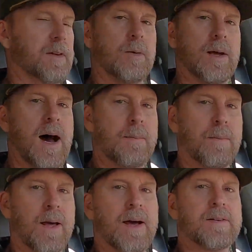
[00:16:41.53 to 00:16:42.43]
So God
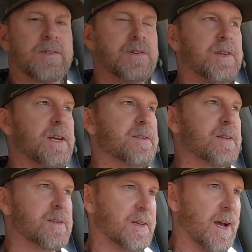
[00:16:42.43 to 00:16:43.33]
bless.
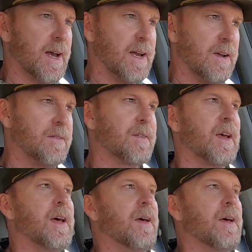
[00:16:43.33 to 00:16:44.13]
Jesus saves.